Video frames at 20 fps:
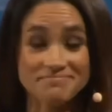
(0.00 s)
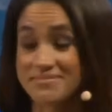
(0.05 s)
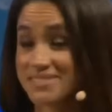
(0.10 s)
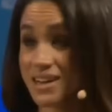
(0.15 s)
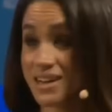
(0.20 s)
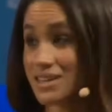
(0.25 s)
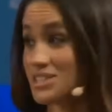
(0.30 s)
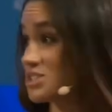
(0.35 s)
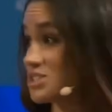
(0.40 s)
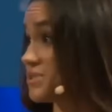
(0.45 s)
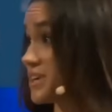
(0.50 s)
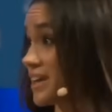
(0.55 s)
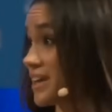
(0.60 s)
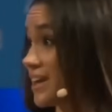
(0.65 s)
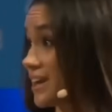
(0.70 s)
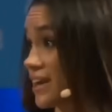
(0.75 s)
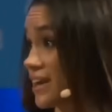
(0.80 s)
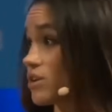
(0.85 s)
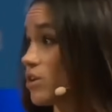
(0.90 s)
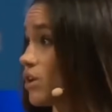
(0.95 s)
Steve,
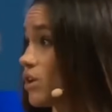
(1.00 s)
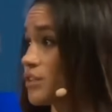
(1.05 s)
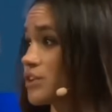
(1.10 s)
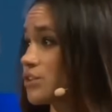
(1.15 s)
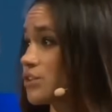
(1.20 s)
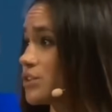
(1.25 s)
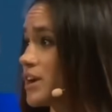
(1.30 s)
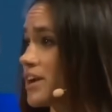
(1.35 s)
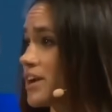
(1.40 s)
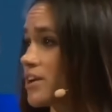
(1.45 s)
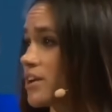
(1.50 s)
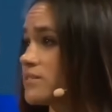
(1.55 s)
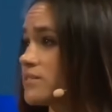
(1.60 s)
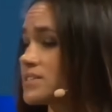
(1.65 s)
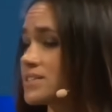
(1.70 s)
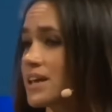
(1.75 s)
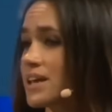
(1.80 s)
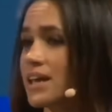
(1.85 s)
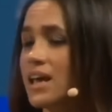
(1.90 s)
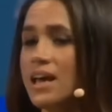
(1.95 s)
like so many others,
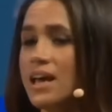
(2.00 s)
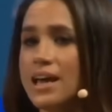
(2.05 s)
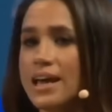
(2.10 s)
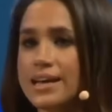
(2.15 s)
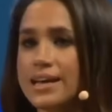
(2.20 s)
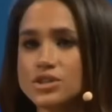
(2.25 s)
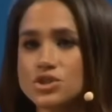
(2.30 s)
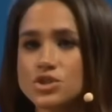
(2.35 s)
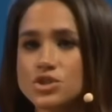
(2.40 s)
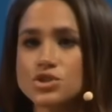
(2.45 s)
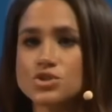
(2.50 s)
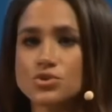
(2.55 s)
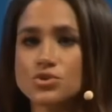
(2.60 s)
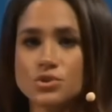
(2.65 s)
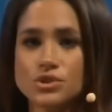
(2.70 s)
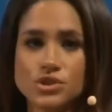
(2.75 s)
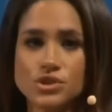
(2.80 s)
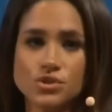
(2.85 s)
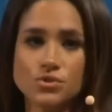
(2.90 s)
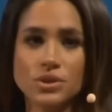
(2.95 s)
doesn't really care about
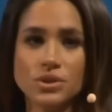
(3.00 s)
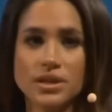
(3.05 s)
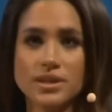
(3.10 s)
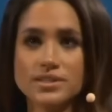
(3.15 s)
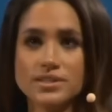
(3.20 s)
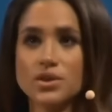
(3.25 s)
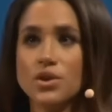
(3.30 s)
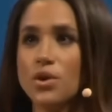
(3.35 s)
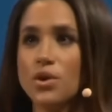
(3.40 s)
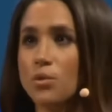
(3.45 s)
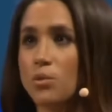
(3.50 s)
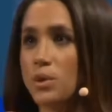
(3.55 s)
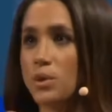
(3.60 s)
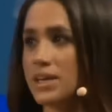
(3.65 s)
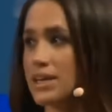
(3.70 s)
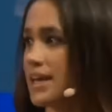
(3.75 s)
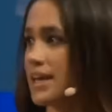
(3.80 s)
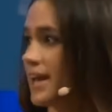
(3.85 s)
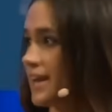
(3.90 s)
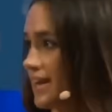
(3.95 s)
Harry's well-being.
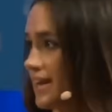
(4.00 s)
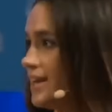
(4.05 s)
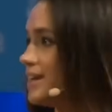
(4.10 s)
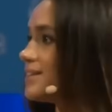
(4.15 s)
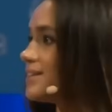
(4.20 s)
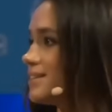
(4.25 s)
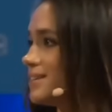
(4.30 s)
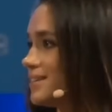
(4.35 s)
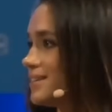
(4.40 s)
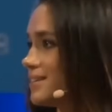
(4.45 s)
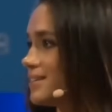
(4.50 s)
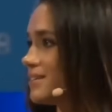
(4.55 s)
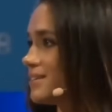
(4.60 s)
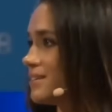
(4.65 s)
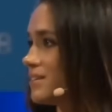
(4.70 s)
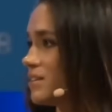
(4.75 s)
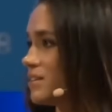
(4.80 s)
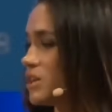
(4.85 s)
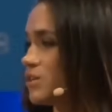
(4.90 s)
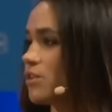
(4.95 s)
What he really
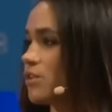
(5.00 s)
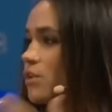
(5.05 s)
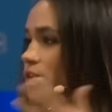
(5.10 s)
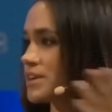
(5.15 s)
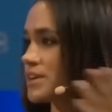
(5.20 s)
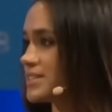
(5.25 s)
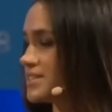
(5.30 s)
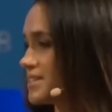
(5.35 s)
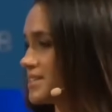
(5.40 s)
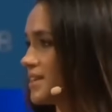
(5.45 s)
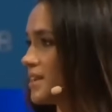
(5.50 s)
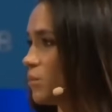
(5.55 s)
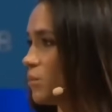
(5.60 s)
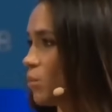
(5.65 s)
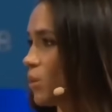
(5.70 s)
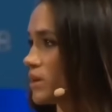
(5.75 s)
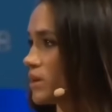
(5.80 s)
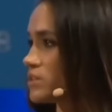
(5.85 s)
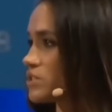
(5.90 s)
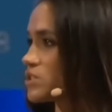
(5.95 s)
means is, I don't
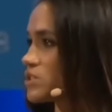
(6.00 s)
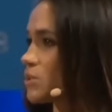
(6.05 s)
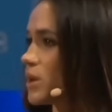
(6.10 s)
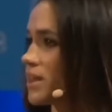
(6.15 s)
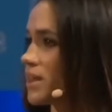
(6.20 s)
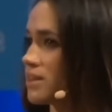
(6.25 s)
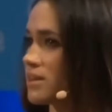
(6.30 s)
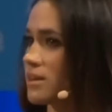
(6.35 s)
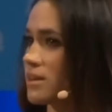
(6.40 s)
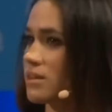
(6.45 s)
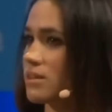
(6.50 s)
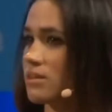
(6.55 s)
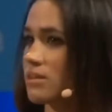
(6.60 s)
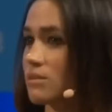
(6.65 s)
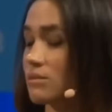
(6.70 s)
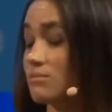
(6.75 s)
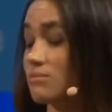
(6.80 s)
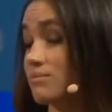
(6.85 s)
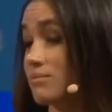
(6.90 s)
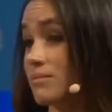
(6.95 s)
like that Harry
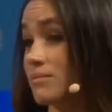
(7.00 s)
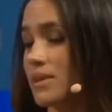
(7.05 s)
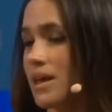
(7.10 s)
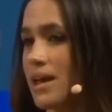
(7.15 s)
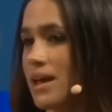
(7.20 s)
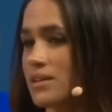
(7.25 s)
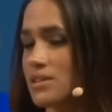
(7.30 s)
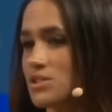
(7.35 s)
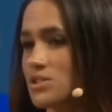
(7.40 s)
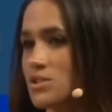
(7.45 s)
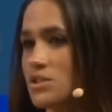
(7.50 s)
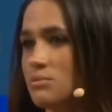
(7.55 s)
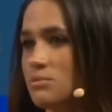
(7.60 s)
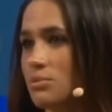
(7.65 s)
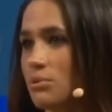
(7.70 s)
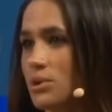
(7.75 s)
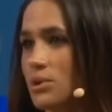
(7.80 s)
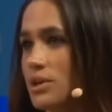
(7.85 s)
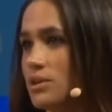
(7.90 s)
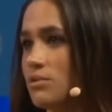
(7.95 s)
escaped. I don't like that
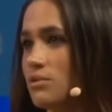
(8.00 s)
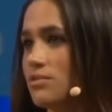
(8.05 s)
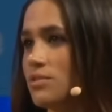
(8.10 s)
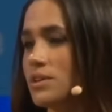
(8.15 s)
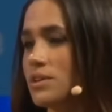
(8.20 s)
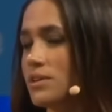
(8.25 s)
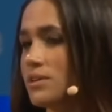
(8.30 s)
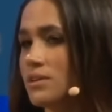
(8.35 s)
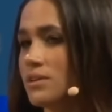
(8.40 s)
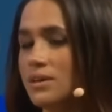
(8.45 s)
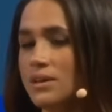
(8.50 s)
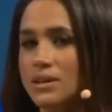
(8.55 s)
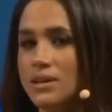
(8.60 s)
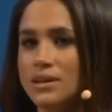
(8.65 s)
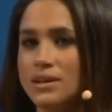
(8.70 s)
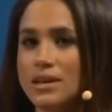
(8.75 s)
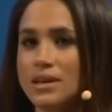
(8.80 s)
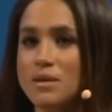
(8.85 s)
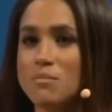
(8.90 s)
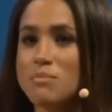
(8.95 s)
he's not playing the
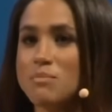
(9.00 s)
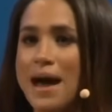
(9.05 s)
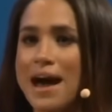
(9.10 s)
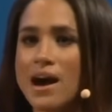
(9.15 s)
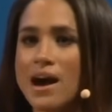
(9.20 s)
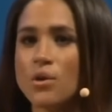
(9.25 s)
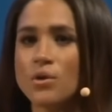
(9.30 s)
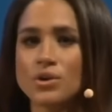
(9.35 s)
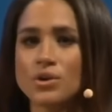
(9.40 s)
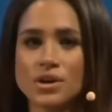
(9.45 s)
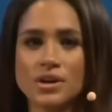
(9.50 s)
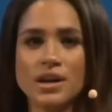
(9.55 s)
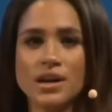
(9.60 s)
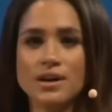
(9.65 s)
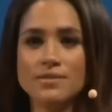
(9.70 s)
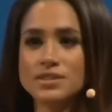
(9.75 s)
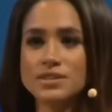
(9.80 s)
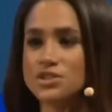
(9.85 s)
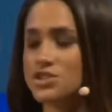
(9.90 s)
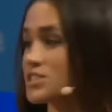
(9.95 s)
game anymore. I
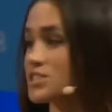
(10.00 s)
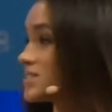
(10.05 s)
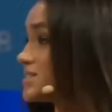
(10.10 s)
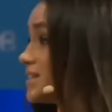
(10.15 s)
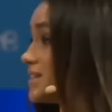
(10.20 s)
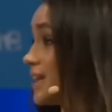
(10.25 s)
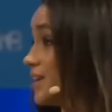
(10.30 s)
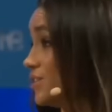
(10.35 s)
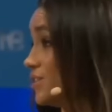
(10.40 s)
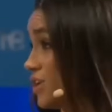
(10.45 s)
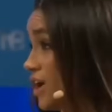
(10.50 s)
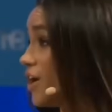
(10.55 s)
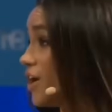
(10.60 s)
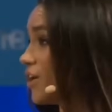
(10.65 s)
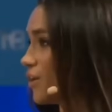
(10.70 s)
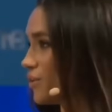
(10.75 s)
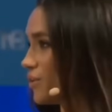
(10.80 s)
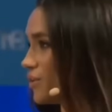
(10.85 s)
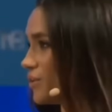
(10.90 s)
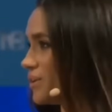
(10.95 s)
don't like that he chose a
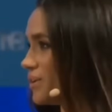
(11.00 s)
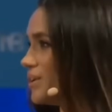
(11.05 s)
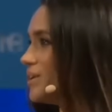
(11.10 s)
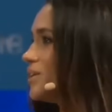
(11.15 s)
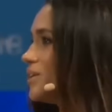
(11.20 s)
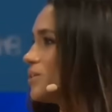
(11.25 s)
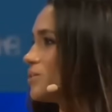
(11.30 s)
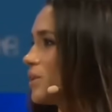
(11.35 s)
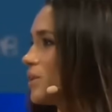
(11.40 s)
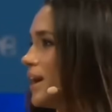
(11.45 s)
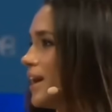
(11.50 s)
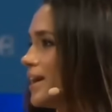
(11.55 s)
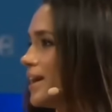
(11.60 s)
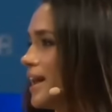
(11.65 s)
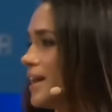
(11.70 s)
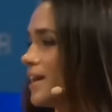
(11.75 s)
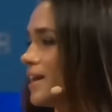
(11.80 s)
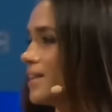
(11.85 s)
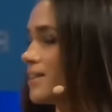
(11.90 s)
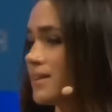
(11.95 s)
woman who
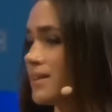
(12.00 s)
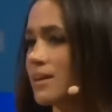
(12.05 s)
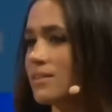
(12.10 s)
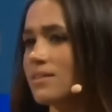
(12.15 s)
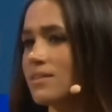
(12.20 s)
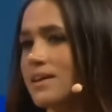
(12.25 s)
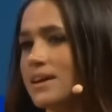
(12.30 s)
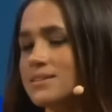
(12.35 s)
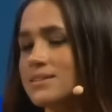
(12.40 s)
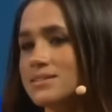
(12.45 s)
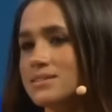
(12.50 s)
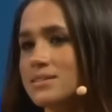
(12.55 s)
challenges the script.